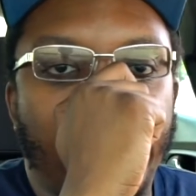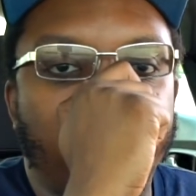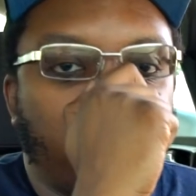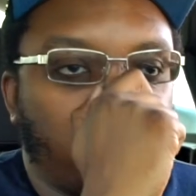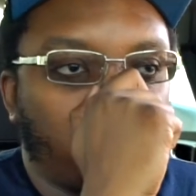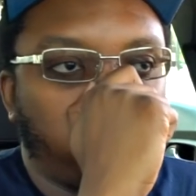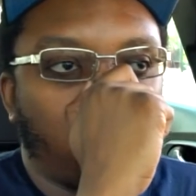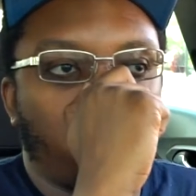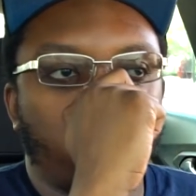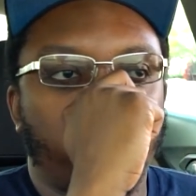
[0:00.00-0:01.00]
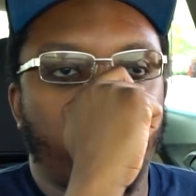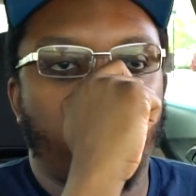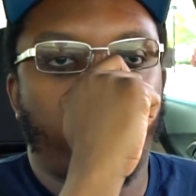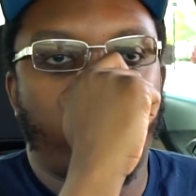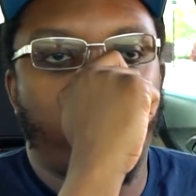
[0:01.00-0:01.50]
Page of the cruise
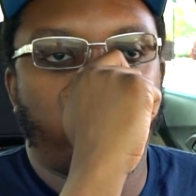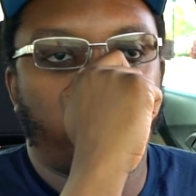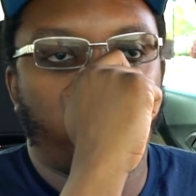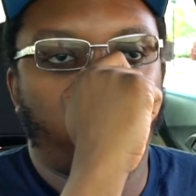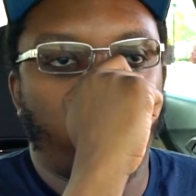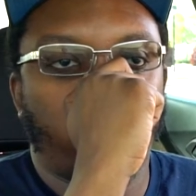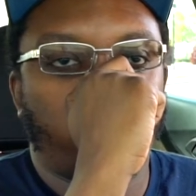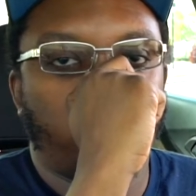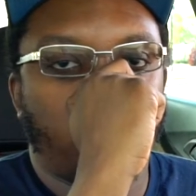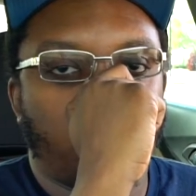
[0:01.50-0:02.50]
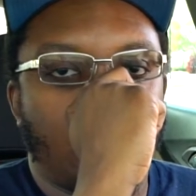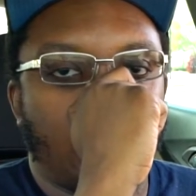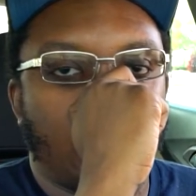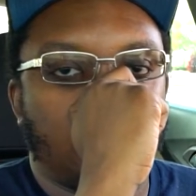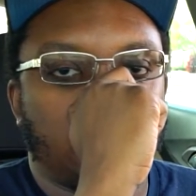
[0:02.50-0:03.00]
ship, Page of the cruise ship. I
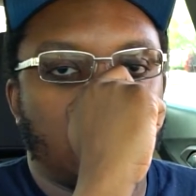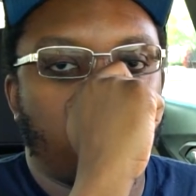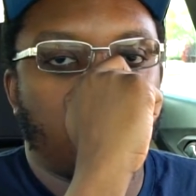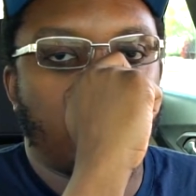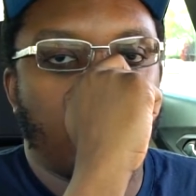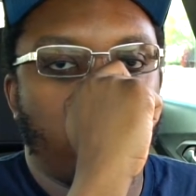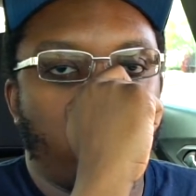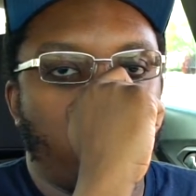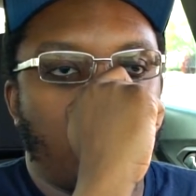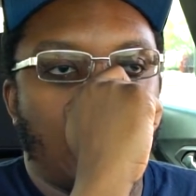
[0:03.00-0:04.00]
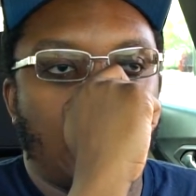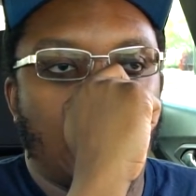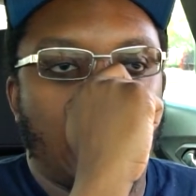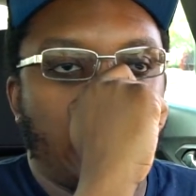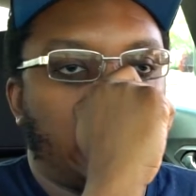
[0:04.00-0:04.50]
got something that you might
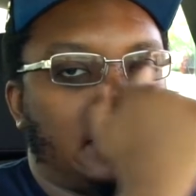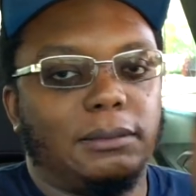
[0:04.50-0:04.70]
like.